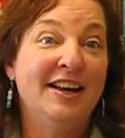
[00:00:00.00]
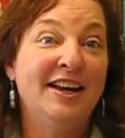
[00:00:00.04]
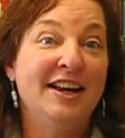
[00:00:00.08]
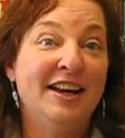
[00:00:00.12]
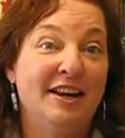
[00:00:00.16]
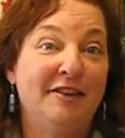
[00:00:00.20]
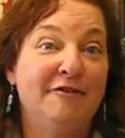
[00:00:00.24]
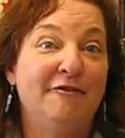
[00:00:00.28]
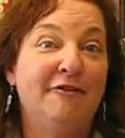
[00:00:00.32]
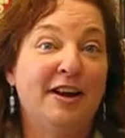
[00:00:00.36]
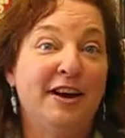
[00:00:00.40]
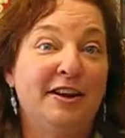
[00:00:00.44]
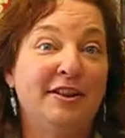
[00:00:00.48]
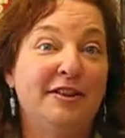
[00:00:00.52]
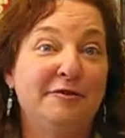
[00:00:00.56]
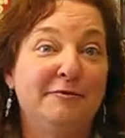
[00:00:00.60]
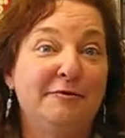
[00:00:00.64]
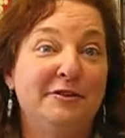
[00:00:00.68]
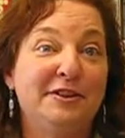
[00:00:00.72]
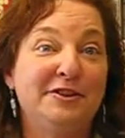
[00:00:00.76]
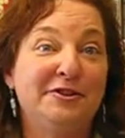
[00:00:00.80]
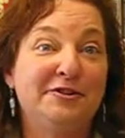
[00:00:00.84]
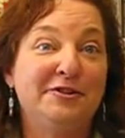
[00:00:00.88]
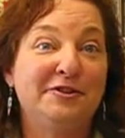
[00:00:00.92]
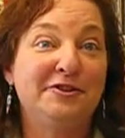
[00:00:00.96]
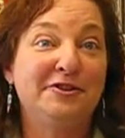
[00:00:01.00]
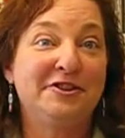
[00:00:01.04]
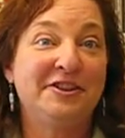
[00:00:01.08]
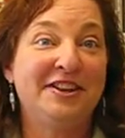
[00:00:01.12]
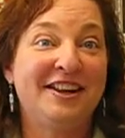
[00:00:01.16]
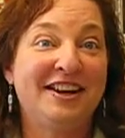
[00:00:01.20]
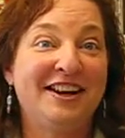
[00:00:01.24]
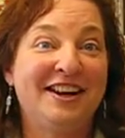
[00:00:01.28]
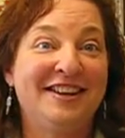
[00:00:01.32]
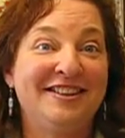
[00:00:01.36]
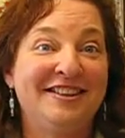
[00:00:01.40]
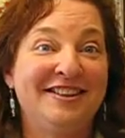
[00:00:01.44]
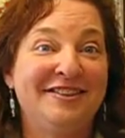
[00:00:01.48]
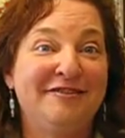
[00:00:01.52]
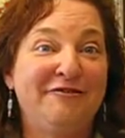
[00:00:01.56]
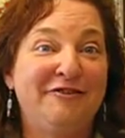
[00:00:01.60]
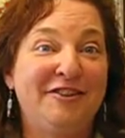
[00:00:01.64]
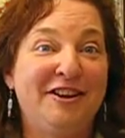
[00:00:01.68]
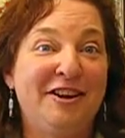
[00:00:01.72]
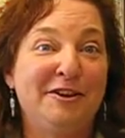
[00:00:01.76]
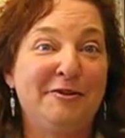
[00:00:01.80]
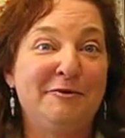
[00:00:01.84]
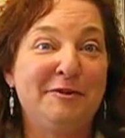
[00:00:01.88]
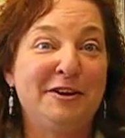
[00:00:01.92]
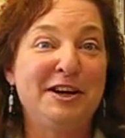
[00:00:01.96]
in fact, the research that I did
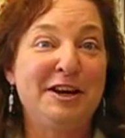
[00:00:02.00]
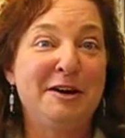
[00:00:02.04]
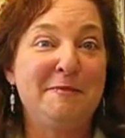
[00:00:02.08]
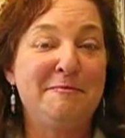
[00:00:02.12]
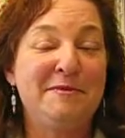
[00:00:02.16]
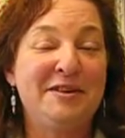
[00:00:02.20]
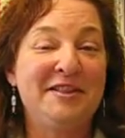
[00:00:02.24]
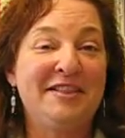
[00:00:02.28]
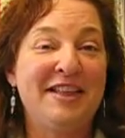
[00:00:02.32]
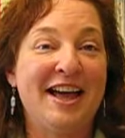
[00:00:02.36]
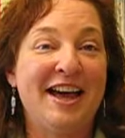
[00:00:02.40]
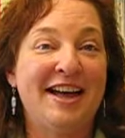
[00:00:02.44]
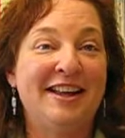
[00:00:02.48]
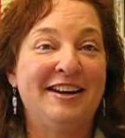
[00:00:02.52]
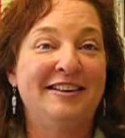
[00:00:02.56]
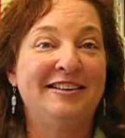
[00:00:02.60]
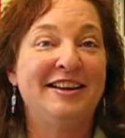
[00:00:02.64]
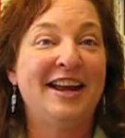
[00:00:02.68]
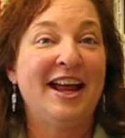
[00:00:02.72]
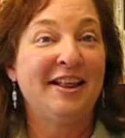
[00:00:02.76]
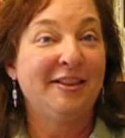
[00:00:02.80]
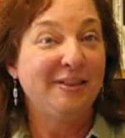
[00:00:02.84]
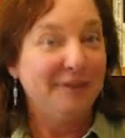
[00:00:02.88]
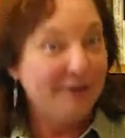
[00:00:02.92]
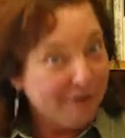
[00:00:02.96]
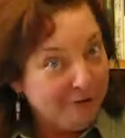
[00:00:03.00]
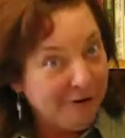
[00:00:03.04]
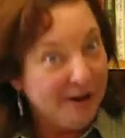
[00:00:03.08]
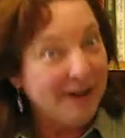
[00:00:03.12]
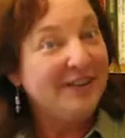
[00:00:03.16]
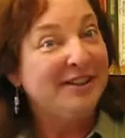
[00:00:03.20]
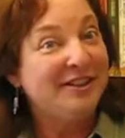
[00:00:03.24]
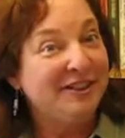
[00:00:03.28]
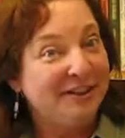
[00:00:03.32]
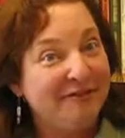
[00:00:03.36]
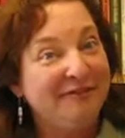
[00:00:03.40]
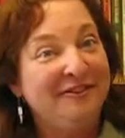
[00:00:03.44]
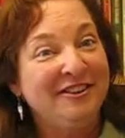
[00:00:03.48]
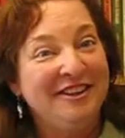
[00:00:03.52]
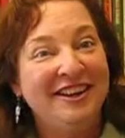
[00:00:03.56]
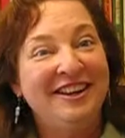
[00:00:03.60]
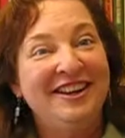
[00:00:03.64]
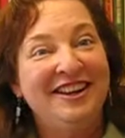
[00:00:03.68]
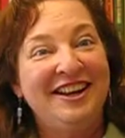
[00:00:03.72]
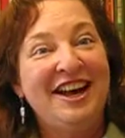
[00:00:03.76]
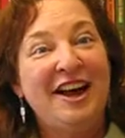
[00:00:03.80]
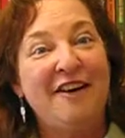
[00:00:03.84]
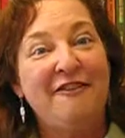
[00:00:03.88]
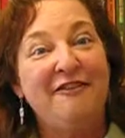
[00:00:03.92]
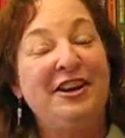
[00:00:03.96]
following up in that, and had the grace of
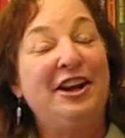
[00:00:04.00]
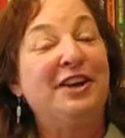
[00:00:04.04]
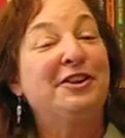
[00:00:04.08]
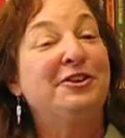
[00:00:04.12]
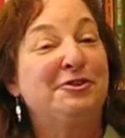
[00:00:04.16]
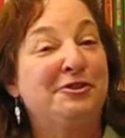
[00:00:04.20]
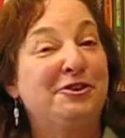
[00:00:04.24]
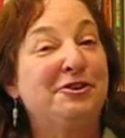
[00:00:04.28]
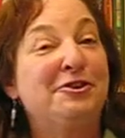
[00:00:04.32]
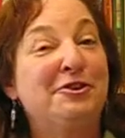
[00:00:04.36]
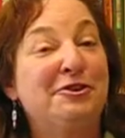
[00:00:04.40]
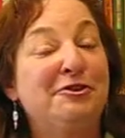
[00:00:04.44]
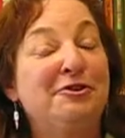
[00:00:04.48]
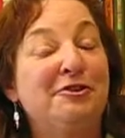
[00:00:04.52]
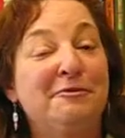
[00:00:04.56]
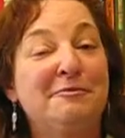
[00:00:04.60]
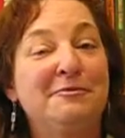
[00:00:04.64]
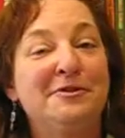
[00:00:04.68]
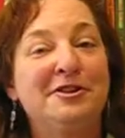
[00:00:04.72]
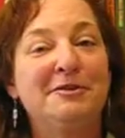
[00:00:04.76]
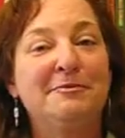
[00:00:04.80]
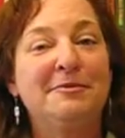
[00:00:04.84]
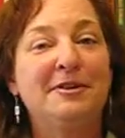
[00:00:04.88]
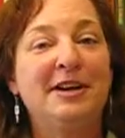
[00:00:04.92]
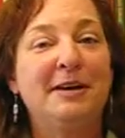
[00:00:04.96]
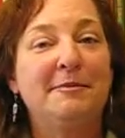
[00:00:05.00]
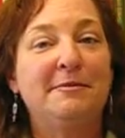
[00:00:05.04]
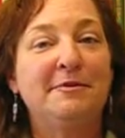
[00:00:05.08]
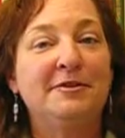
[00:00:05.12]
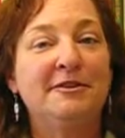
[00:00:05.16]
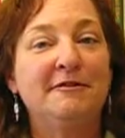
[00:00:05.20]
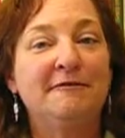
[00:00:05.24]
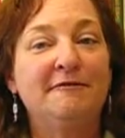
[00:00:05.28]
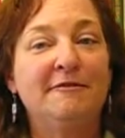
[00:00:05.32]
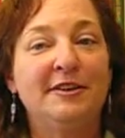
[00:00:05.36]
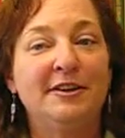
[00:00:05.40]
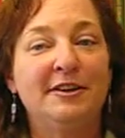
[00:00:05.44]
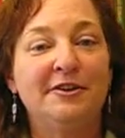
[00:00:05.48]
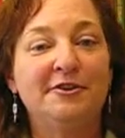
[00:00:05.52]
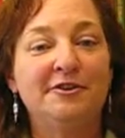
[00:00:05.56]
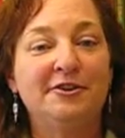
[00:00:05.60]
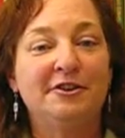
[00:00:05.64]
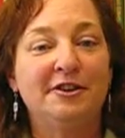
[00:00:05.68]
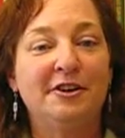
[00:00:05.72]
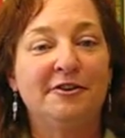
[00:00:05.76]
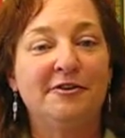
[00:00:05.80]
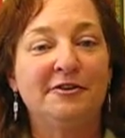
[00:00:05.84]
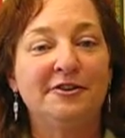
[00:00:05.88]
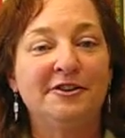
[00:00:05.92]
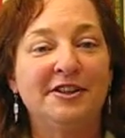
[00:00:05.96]
an extra term to be able to finish
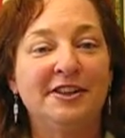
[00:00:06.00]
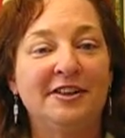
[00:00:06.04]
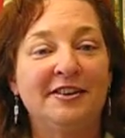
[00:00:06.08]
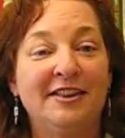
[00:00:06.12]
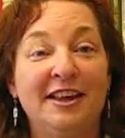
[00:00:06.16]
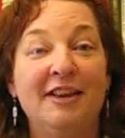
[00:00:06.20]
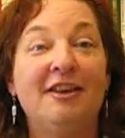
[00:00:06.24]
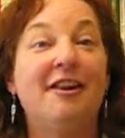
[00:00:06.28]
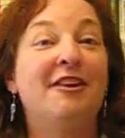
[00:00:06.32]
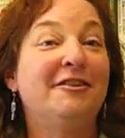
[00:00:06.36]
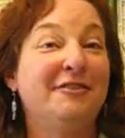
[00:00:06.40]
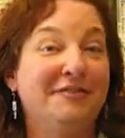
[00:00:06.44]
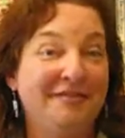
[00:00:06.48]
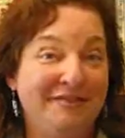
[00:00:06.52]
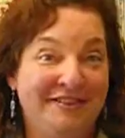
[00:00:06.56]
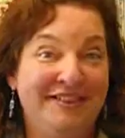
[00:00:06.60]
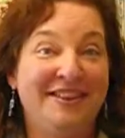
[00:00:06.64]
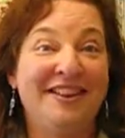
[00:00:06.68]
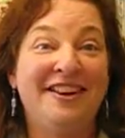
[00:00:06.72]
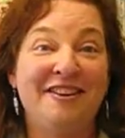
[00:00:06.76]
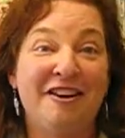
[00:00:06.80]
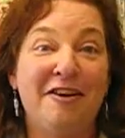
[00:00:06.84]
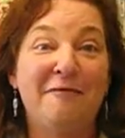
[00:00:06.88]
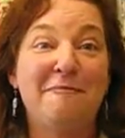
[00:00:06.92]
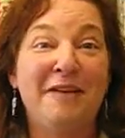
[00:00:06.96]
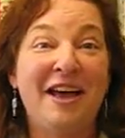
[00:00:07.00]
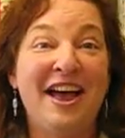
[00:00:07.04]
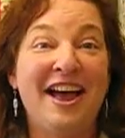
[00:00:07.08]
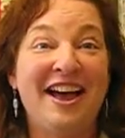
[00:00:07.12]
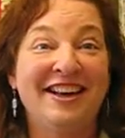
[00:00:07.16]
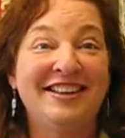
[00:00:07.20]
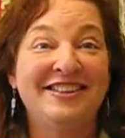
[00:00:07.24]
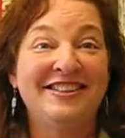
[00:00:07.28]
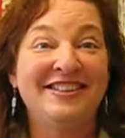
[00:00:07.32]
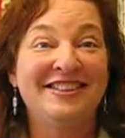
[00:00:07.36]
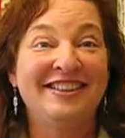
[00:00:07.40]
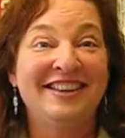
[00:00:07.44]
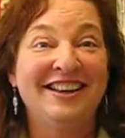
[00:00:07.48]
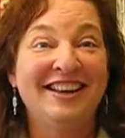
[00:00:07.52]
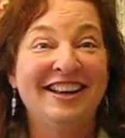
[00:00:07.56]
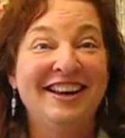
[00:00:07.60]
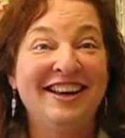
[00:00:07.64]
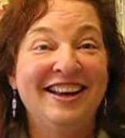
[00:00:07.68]
those. They all passed.